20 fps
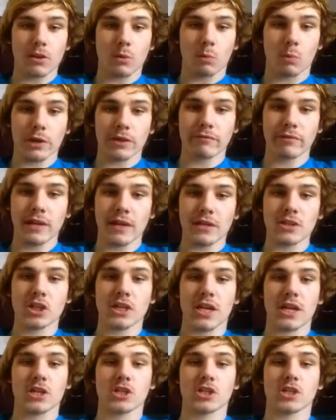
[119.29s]
worth of an
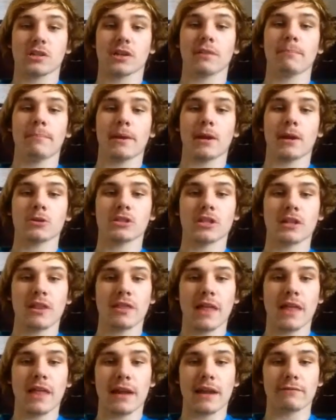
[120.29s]
education in comparison to
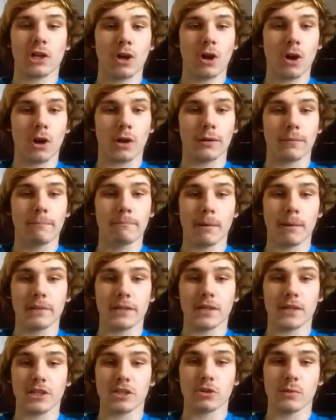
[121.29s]
that of a car, but
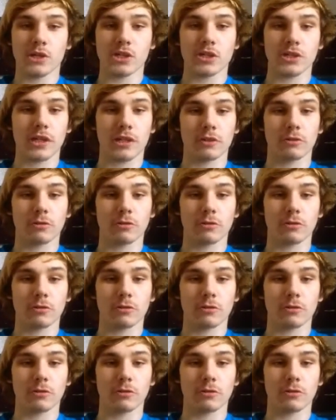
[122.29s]
because tuition didn't grow in